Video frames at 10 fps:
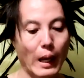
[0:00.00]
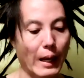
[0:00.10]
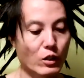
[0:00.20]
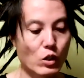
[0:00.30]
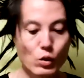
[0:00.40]

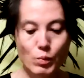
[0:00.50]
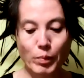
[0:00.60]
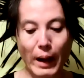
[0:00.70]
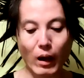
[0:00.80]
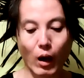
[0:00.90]
and just
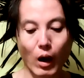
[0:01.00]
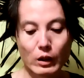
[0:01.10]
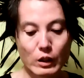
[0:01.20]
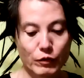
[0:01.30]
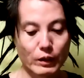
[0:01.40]
buy
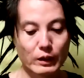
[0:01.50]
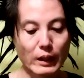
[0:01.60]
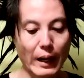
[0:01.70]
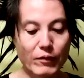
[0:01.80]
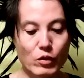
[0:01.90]
all different
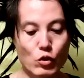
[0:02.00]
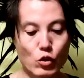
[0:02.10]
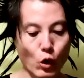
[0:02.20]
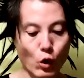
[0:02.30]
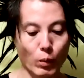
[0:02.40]
types of
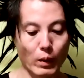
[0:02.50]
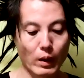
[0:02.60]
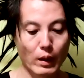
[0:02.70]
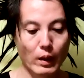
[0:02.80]
soap.